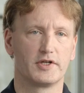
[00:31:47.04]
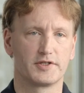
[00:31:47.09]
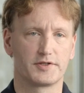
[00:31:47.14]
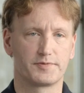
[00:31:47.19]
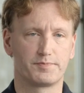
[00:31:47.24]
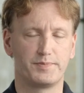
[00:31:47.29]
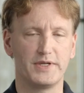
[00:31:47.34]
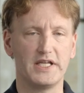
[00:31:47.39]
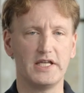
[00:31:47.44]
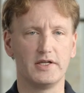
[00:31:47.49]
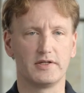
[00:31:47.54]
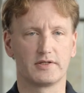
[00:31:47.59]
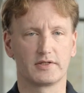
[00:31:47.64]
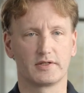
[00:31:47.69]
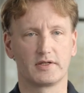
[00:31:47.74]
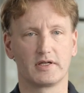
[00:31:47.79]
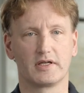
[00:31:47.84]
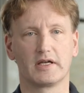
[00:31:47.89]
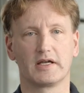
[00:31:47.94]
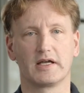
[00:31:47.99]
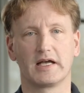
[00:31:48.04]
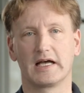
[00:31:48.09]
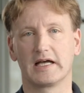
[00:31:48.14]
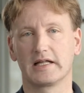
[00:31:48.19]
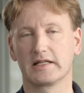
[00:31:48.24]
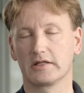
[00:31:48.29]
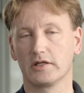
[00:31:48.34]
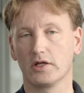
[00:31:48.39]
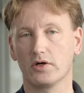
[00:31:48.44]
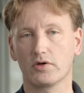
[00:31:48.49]
Speed
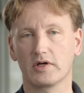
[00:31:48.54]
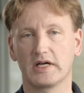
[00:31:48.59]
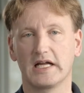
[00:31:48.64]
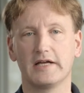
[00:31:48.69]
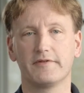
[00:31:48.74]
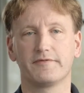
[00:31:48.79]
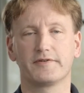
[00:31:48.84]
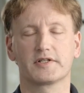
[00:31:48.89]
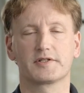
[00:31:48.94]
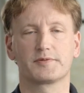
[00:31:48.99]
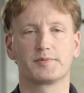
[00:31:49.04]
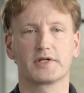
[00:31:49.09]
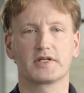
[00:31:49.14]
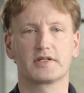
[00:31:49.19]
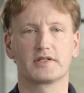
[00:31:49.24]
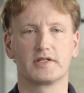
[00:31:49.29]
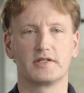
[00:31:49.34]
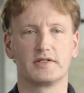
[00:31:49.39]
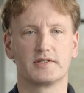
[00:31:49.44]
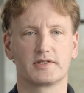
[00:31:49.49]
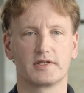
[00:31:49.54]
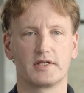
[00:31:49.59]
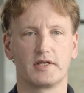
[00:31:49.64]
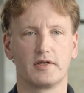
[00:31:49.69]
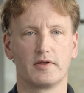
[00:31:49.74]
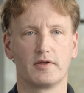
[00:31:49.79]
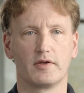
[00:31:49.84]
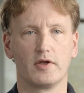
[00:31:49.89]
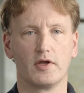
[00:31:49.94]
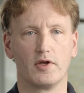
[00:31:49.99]
and long life expectancy
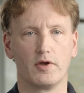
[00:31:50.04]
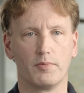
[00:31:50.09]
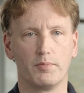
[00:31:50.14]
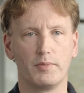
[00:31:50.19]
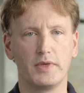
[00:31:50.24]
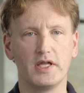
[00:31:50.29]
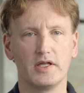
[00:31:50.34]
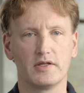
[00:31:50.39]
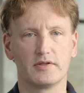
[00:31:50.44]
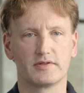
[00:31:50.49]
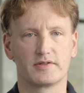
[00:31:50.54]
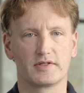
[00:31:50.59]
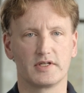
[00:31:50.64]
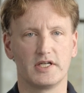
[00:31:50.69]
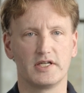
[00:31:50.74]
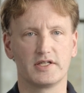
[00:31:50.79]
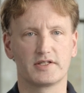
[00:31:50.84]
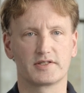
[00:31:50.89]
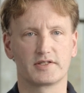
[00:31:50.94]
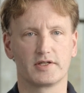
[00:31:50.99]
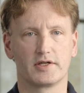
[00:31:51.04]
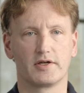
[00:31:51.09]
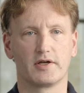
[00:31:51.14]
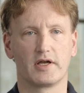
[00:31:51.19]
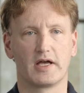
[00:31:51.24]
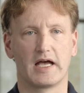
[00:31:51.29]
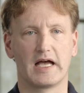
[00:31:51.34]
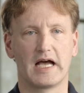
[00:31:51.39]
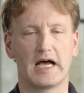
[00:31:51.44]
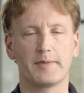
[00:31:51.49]
means it's an
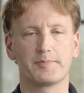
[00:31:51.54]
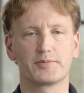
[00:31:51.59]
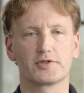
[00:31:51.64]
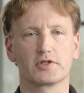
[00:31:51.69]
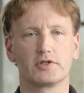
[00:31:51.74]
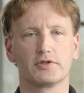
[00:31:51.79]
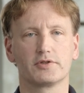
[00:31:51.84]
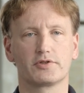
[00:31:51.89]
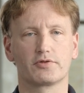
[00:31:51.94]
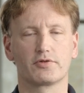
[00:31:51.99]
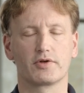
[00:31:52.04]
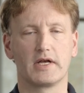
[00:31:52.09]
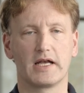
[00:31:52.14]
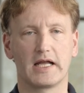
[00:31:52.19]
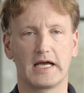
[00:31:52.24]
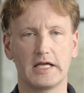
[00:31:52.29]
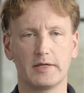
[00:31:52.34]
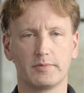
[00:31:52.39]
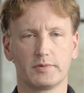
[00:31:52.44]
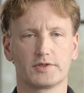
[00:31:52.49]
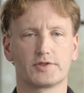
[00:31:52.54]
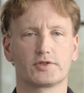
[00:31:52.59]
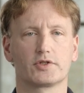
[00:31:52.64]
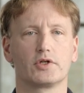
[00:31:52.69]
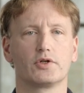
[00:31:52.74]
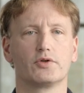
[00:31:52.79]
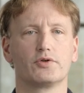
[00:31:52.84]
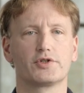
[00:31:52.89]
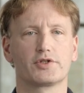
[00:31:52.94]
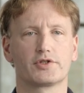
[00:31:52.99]
absolute reliable
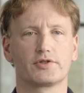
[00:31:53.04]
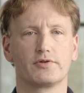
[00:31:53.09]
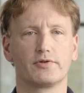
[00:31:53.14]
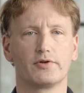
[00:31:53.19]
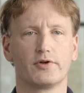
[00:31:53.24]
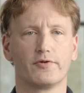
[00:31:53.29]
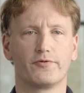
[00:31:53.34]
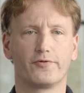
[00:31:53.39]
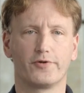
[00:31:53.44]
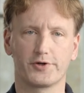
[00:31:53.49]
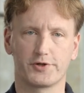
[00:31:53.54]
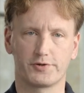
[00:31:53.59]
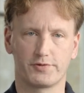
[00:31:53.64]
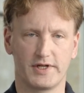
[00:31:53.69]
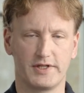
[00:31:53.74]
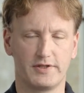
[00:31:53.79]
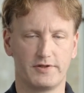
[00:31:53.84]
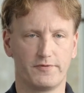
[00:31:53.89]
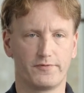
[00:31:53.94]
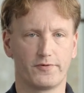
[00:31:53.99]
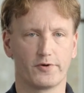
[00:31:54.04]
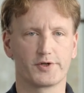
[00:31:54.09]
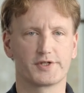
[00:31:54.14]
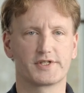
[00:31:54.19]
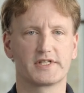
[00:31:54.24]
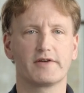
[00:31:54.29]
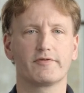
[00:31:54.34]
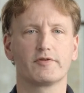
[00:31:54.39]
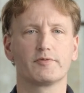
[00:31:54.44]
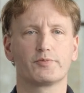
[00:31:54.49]
solution for
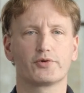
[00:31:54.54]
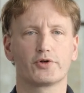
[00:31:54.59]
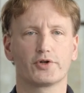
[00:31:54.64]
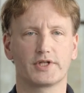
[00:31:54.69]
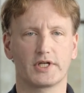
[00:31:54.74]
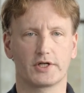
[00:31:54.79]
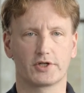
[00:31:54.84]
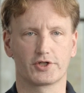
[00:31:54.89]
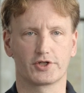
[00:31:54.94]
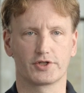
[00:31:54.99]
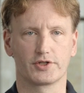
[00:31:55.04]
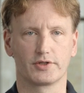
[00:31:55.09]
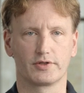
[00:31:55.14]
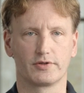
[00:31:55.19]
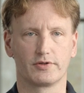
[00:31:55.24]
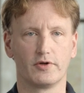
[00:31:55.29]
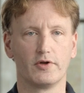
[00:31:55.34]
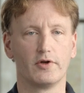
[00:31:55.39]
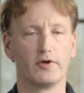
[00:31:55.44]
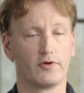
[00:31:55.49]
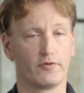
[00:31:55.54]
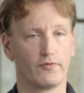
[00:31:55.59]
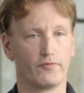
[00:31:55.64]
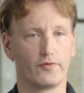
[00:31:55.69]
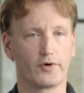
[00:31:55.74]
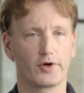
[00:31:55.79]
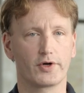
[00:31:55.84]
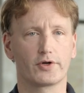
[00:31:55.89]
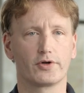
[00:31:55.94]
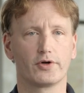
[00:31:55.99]
24/7 production,
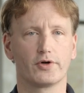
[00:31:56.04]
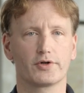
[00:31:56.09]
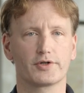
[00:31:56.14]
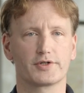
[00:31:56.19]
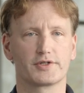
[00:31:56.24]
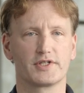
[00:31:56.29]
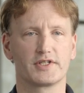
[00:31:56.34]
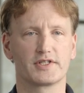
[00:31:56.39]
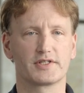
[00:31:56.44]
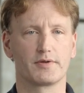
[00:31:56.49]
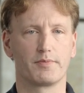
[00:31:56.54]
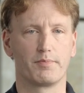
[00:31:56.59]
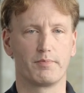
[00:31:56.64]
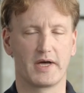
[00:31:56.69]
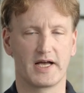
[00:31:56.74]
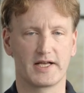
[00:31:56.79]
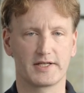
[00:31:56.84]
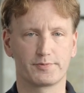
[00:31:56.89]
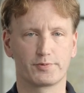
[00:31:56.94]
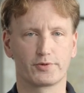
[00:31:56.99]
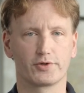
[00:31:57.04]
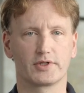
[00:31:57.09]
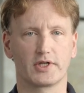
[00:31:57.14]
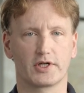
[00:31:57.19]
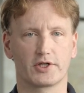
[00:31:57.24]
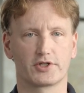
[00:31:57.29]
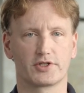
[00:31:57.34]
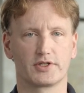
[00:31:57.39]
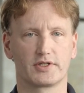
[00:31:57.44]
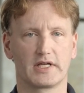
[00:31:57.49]
workhorses, mass
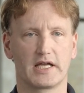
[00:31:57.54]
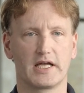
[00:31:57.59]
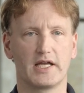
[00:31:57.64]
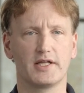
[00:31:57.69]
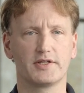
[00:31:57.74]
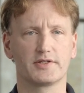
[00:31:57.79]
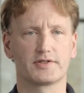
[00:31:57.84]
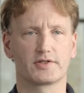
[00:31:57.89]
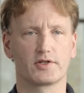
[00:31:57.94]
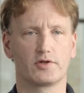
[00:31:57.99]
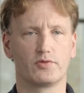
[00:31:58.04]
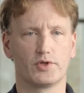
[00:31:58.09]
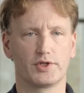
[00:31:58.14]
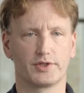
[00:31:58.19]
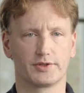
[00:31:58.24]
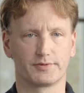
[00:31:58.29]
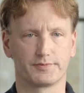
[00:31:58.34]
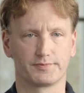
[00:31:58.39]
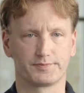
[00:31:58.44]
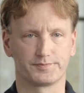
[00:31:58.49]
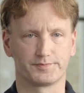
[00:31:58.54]
production, and so on.